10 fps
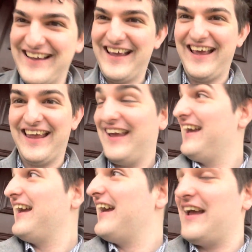Hey,
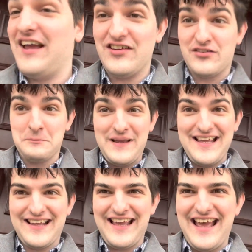it's me
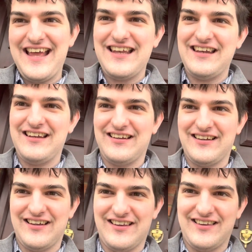again,
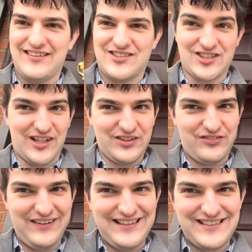Charles
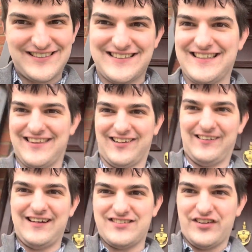Finch, the
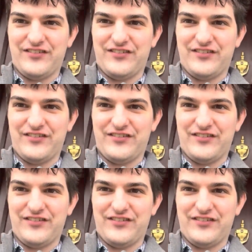greatest